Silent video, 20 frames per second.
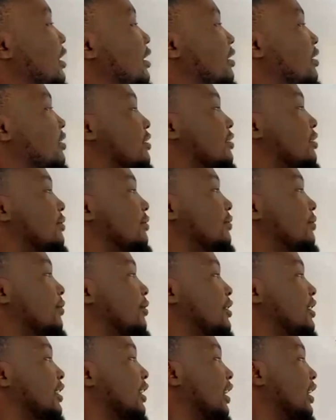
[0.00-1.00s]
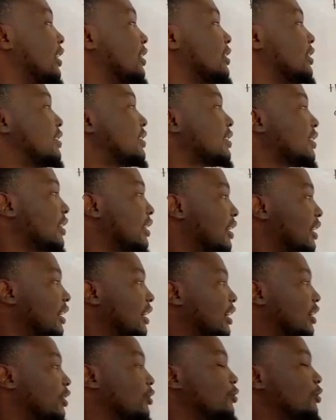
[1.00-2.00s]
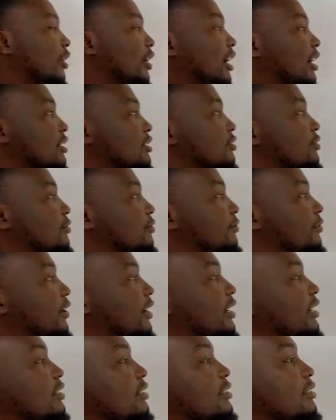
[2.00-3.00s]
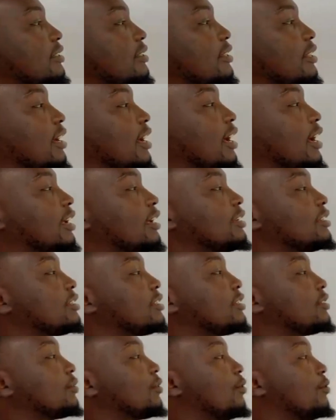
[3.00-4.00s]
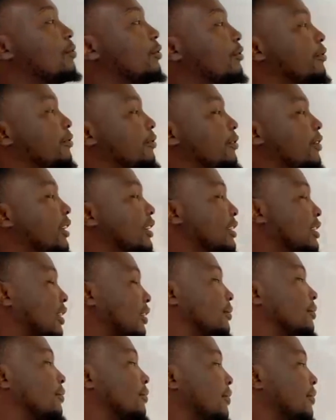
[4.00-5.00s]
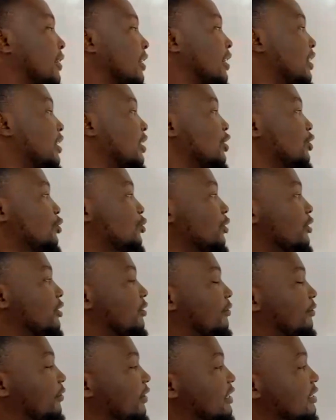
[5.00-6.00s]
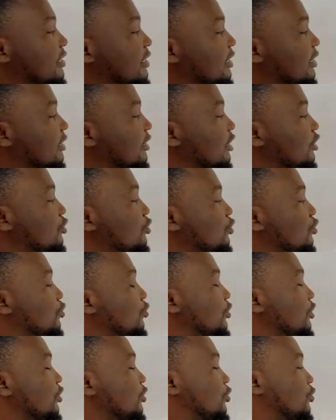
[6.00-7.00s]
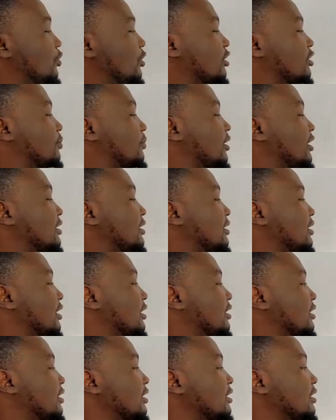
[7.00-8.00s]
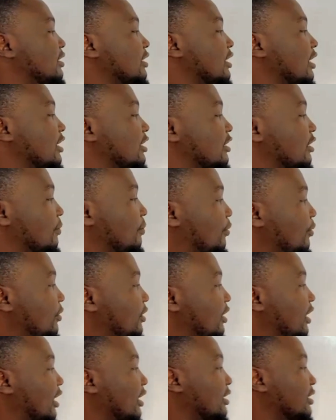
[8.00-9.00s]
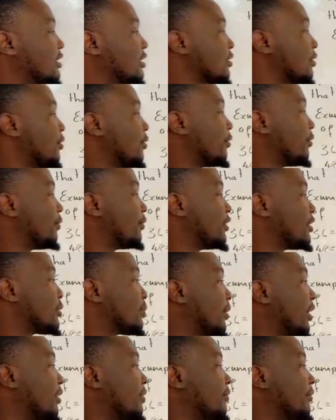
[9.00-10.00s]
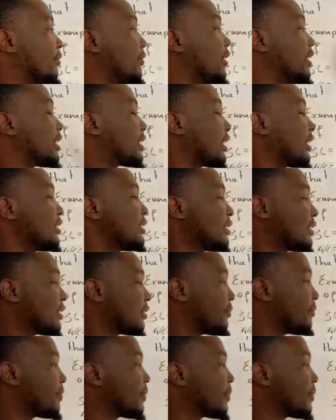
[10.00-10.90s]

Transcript: and 48 and you are asked to find the highest common factor. So the first thing that you do is you express 36 as a product of its prime factors.